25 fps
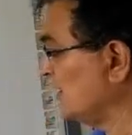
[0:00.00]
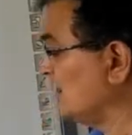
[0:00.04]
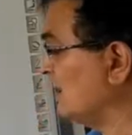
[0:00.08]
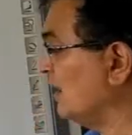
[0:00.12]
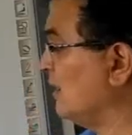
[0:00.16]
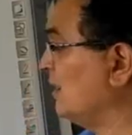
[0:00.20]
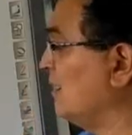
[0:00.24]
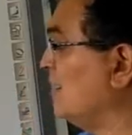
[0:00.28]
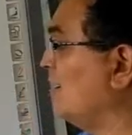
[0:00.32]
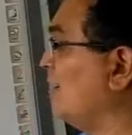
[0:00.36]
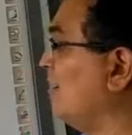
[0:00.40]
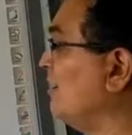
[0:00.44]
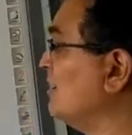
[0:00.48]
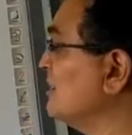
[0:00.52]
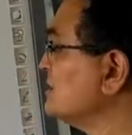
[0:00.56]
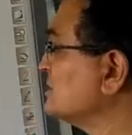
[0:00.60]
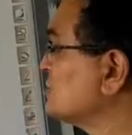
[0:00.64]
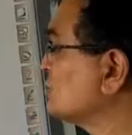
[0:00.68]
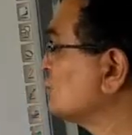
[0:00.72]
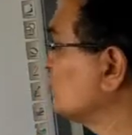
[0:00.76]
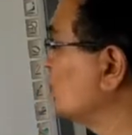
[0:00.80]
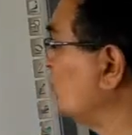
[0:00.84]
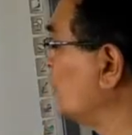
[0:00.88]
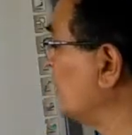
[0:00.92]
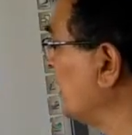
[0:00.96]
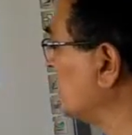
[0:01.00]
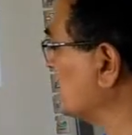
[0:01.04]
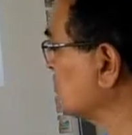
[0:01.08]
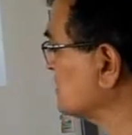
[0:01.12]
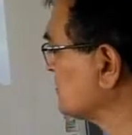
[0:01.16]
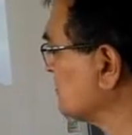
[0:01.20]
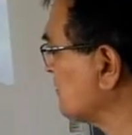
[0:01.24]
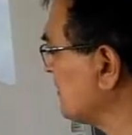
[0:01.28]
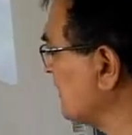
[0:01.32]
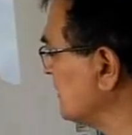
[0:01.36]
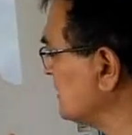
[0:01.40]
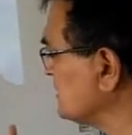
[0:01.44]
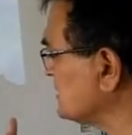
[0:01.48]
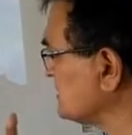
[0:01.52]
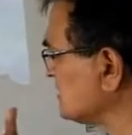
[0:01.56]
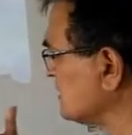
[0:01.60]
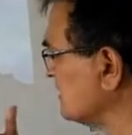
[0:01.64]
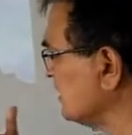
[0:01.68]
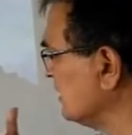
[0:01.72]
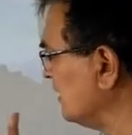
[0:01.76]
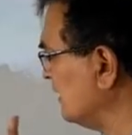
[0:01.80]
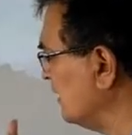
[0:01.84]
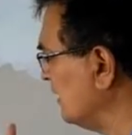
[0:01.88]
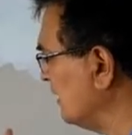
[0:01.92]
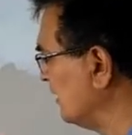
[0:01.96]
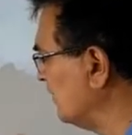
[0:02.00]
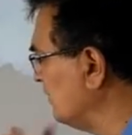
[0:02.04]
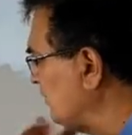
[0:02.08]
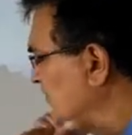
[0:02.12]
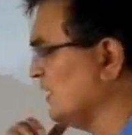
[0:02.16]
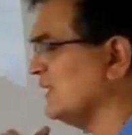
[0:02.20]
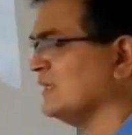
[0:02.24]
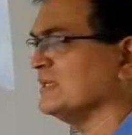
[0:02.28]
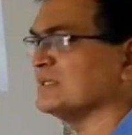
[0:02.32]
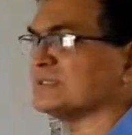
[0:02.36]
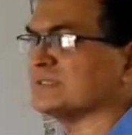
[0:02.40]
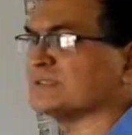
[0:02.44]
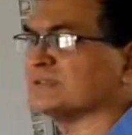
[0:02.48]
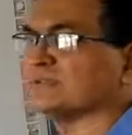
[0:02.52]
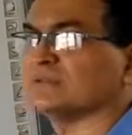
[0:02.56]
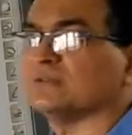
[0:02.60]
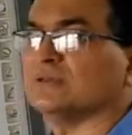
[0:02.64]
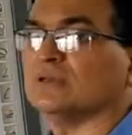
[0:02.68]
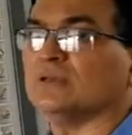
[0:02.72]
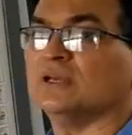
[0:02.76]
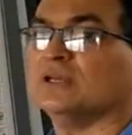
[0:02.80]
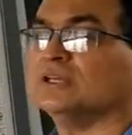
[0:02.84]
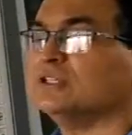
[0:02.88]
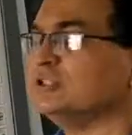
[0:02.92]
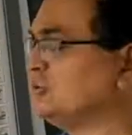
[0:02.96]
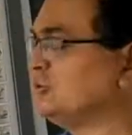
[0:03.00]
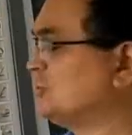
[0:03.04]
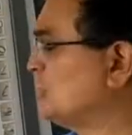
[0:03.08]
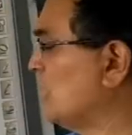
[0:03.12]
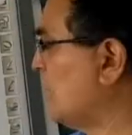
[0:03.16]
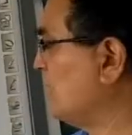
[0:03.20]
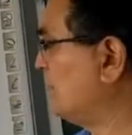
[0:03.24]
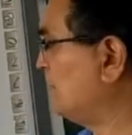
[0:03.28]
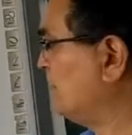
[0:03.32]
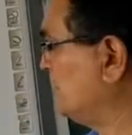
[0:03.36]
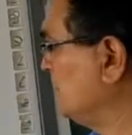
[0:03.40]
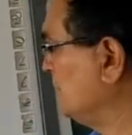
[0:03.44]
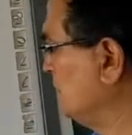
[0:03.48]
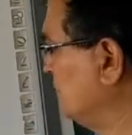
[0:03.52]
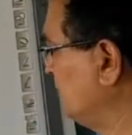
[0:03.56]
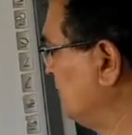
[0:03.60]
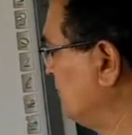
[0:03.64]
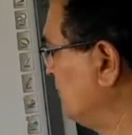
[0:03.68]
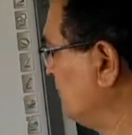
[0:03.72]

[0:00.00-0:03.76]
are also expressed in this chapter.